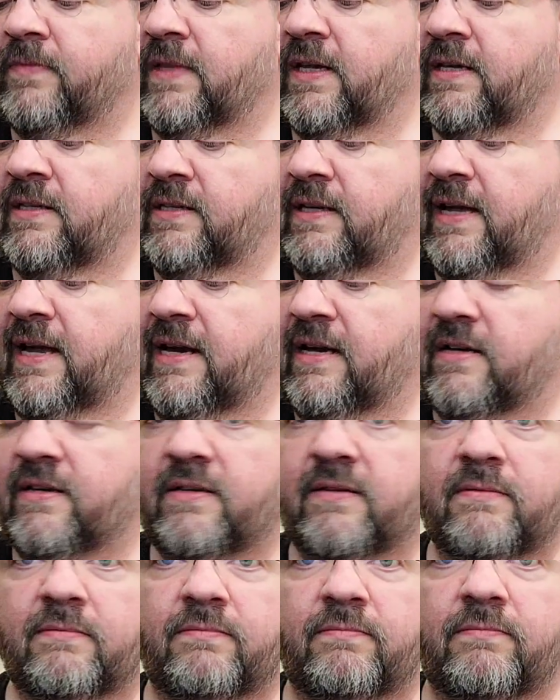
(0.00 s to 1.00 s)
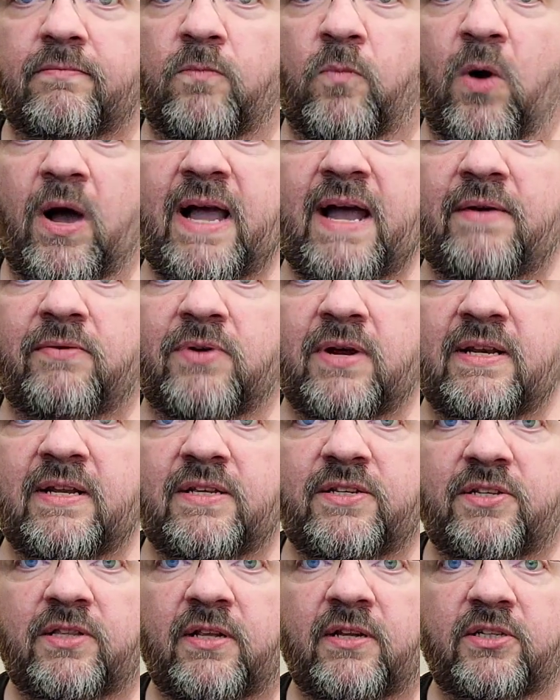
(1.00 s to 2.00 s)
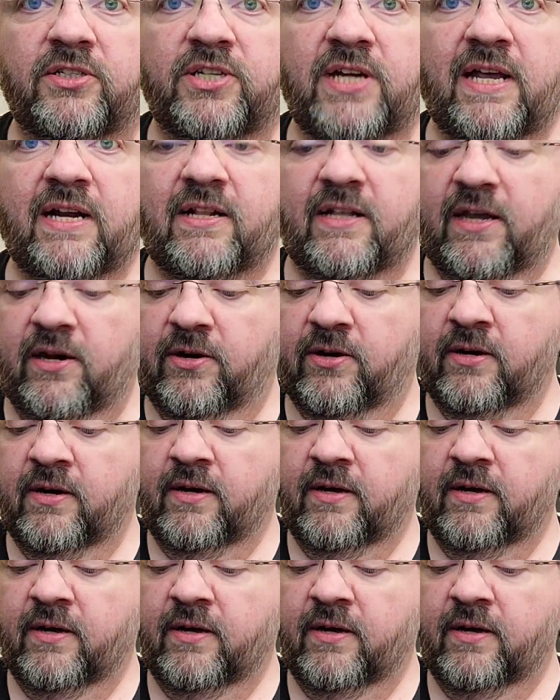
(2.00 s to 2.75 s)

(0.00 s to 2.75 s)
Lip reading: That's kind of why I run this little channel here.